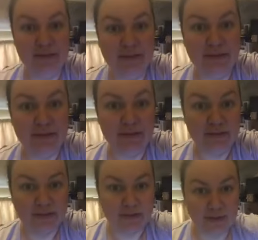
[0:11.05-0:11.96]

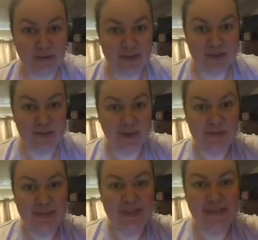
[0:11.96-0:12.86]
I want you to be able
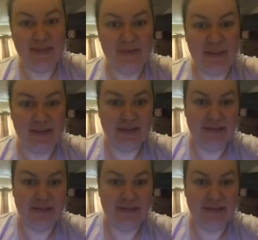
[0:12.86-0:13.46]
to see me.